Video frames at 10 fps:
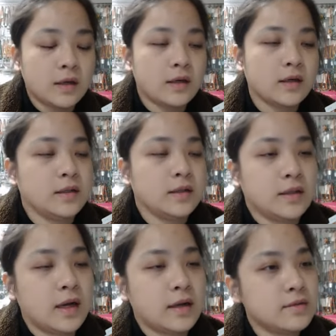
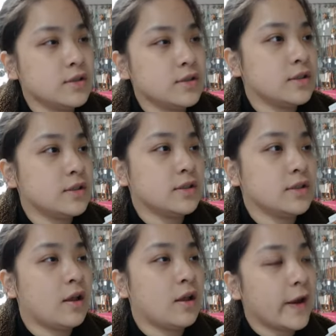under the
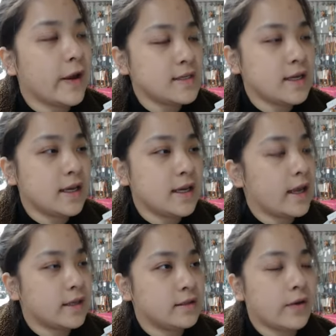loyalty
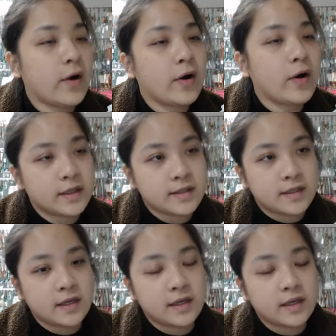and
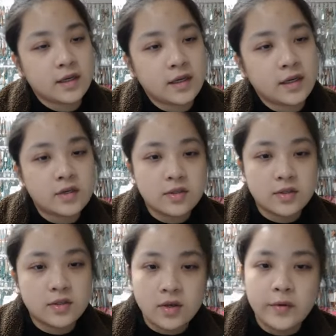honesty.
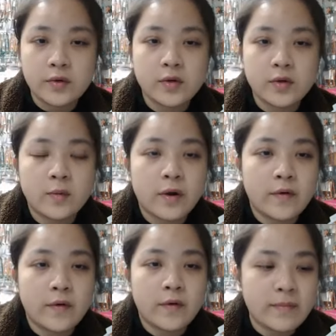So you don't
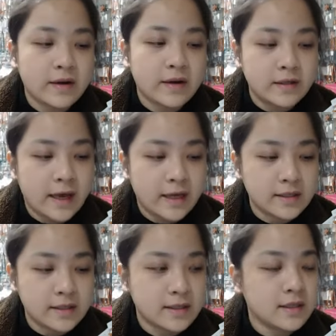worry about
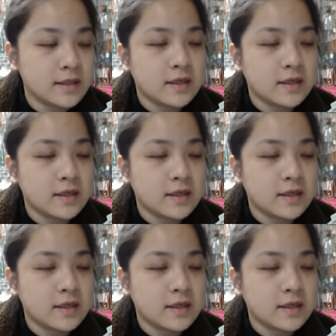that.